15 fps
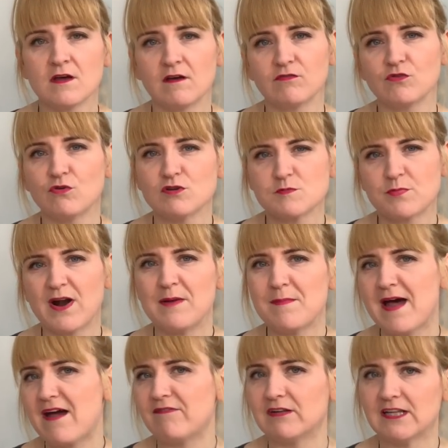Of course,
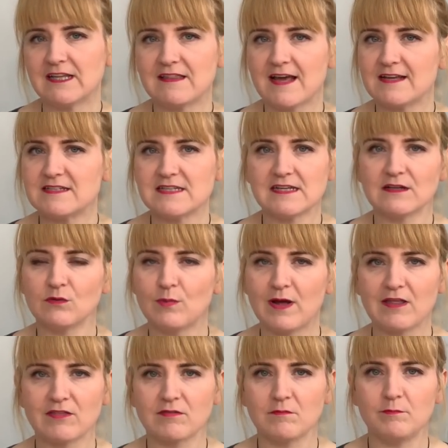primarily they deal
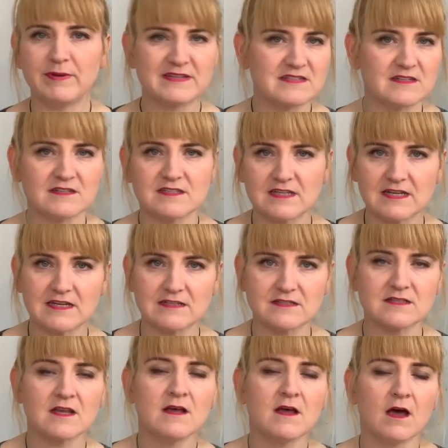with
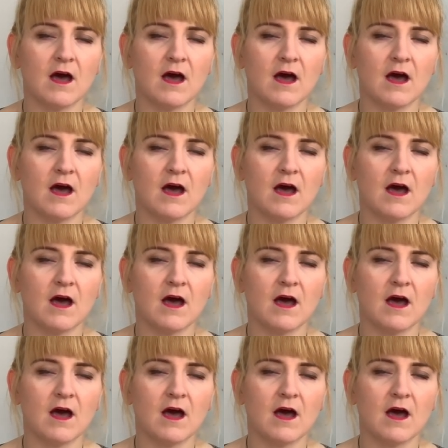businesses,